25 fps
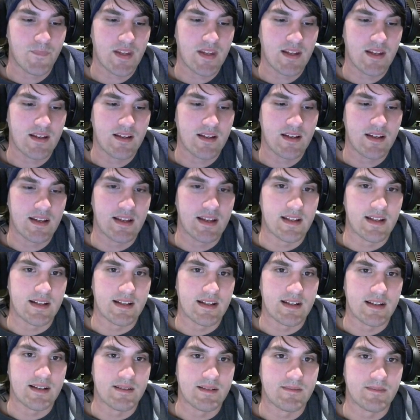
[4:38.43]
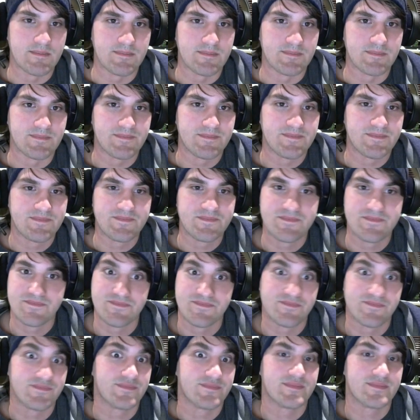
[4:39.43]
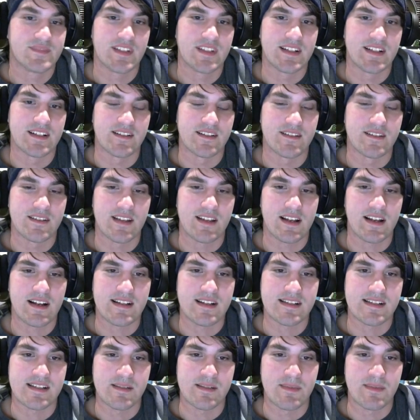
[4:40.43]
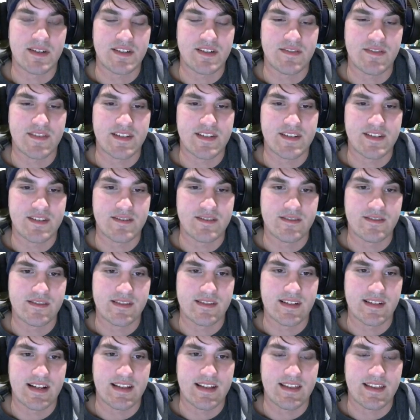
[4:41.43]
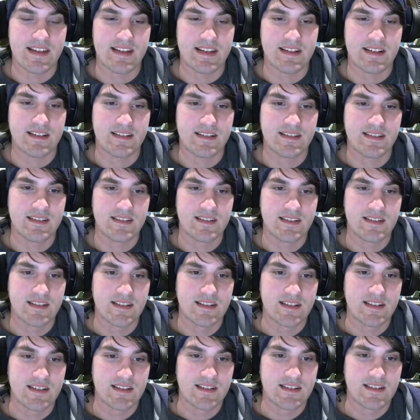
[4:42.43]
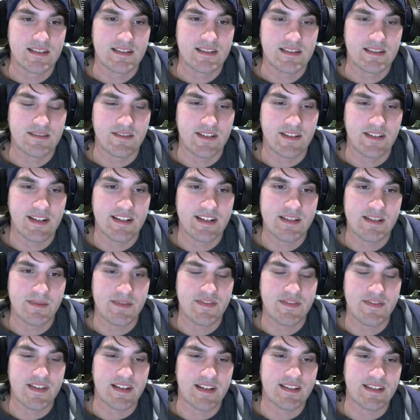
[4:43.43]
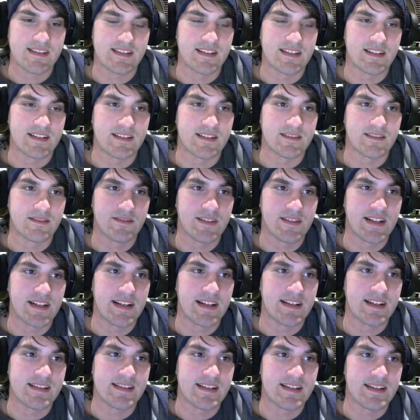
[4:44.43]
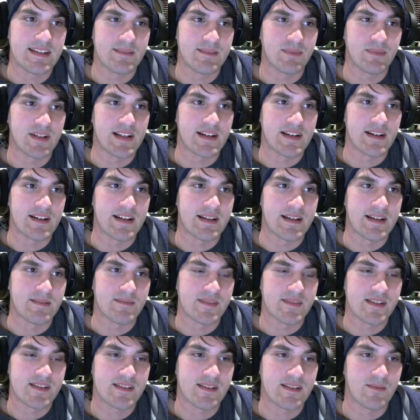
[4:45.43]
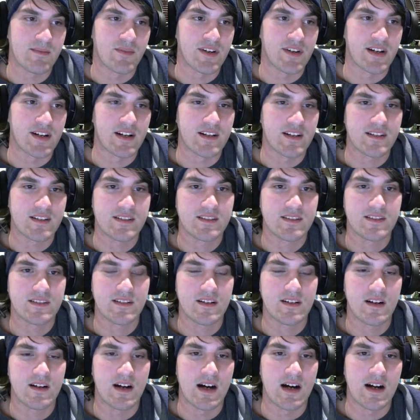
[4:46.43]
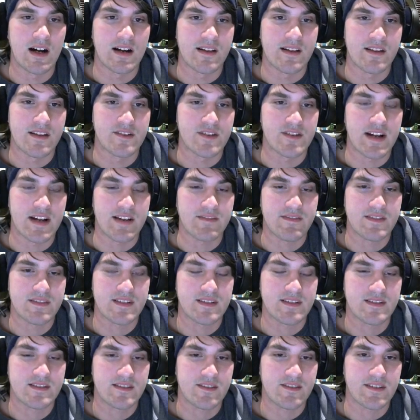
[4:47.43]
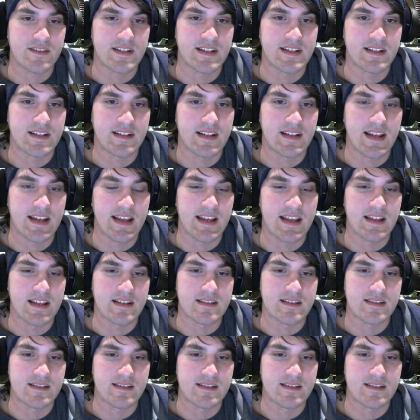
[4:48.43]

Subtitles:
And, that causes a bunch of issues, and I think it really needs to be fixed, We need to see player names somewhere on the draft screen and